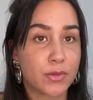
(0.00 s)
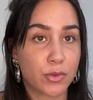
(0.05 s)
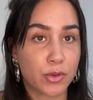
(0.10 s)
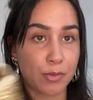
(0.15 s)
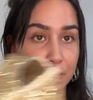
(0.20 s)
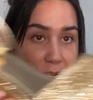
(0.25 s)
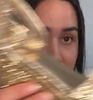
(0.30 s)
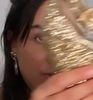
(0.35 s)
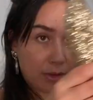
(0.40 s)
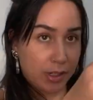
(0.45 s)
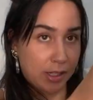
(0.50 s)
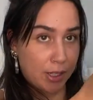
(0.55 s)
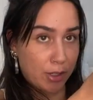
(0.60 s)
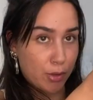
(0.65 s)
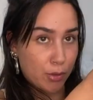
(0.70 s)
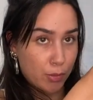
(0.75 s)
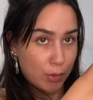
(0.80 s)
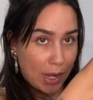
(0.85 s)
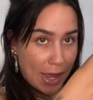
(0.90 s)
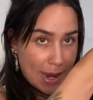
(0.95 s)
would be a really
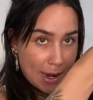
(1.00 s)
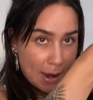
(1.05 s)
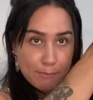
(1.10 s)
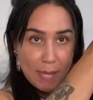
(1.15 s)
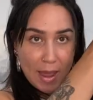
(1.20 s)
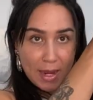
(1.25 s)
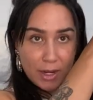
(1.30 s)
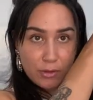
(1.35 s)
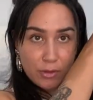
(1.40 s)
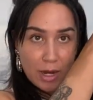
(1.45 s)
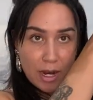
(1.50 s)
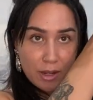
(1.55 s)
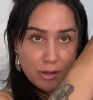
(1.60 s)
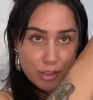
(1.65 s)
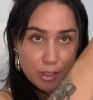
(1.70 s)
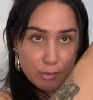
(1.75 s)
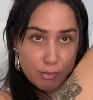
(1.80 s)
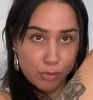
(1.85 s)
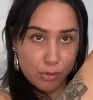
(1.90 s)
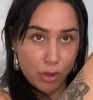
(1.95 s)
cool like background
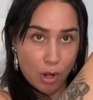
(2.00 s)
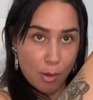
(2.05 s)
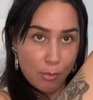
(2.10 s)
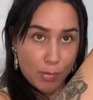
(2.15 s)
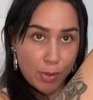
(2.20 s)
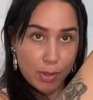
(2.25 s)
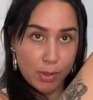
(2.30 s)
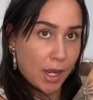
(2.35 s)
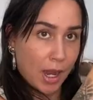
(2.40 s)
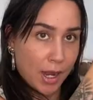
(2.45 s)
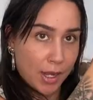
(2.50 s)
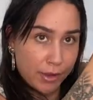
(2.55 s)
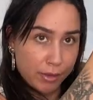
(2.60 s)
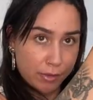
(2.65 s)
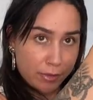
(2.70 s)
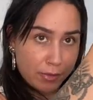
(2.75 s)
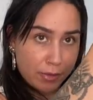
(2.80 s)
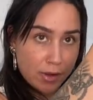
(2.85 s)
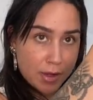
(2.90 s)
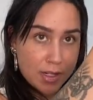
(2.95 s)
prop kind
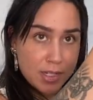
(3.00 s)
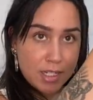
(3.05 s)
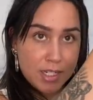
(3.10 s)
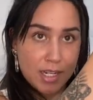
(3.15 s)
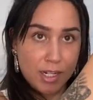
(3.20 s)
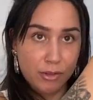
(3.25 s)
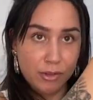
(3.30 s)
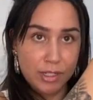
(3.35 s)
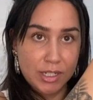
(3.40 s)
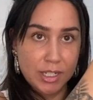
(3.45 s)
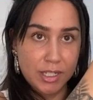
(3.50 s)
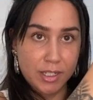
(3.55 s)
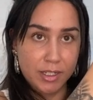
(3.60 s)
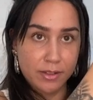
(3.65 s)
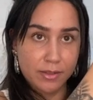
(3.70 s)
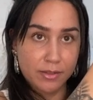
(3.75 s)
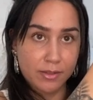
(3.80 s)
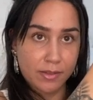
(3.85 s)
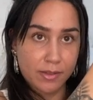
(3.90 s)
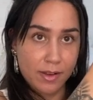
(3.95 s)
of
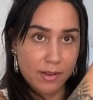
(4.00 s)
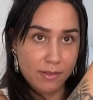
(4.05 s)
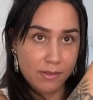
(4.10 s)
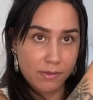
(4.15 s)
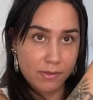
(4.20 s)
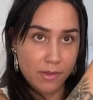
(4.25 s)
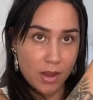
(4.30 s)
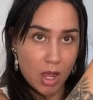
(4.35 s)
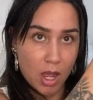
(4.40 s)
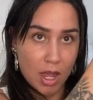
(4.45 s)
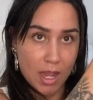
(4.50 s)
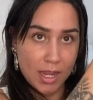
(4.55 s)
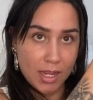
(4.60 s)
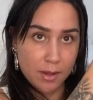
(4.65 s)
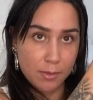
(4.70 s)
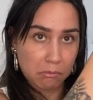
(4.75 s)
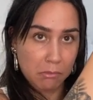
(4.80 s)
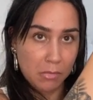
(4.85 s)
decorative vibe